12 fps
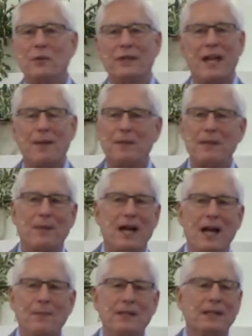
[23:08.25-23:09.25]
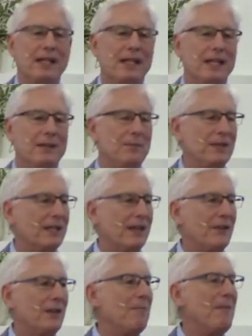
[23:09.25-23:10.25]
will not be populated,
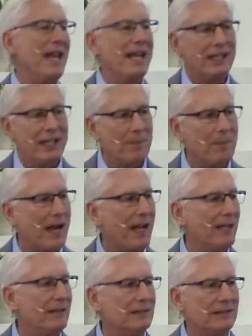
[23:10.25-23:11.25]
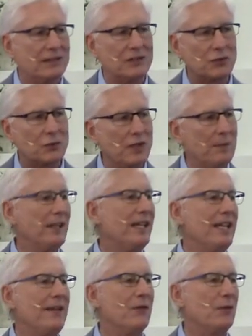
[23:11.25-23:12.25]
beloved, mainly by extremely
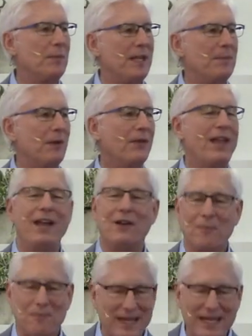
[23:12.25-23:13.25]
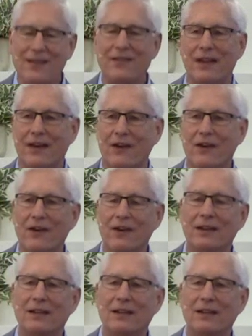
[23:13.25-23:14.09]
evil people. They'll be there.